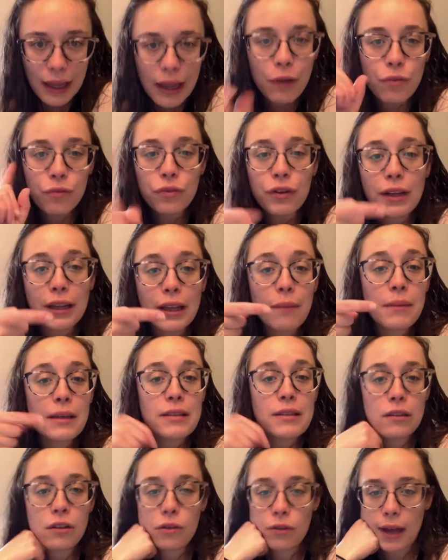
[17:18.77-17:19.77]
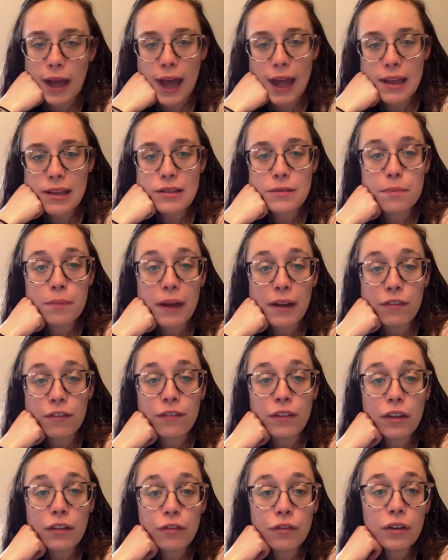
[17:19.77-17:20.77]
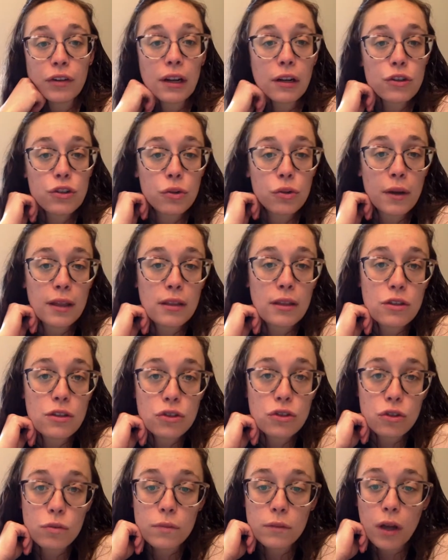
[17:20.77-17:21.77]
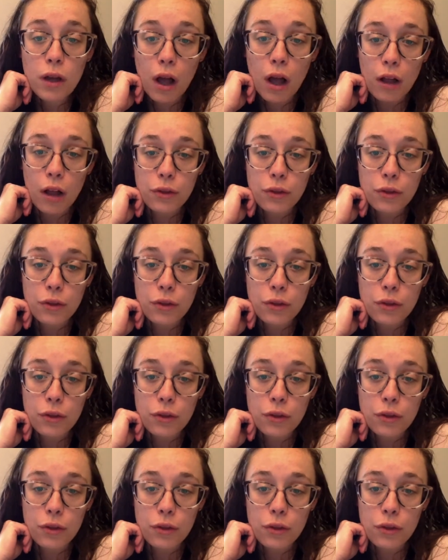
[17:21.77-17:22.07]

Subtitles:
Really missing you guys, but feel free to join the Zoom call.